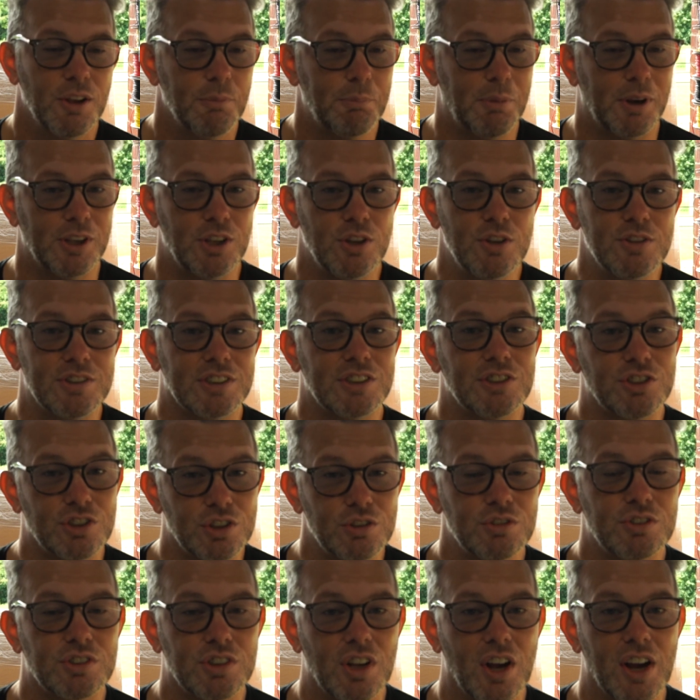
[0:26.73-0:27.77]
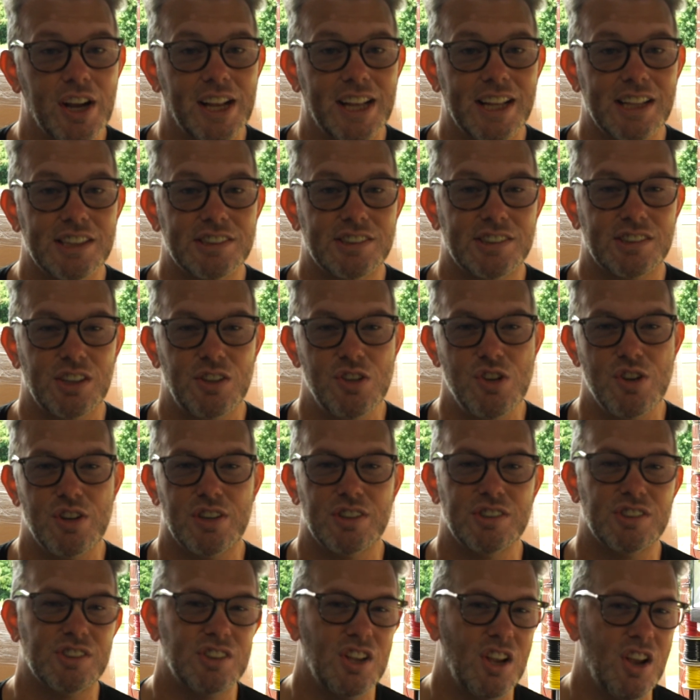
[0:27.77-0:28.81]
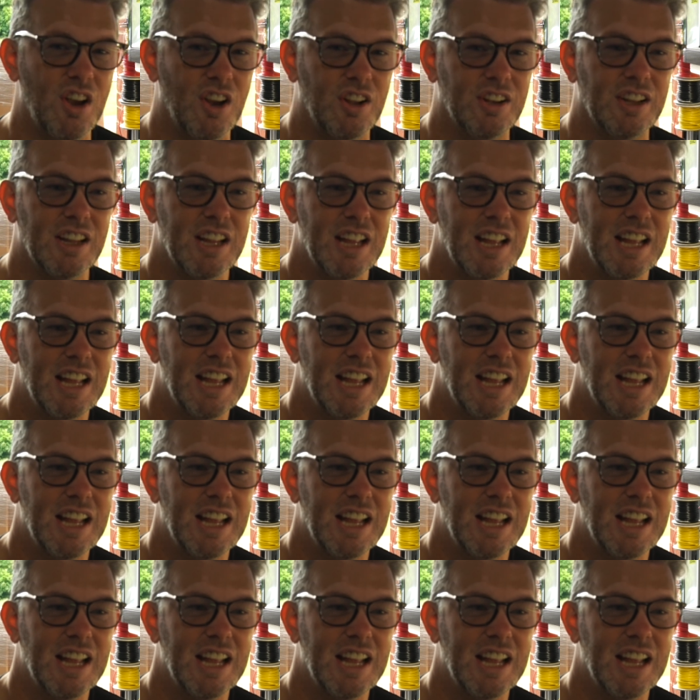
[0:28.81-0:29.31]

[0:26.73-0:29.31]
by using two circuits so you can turn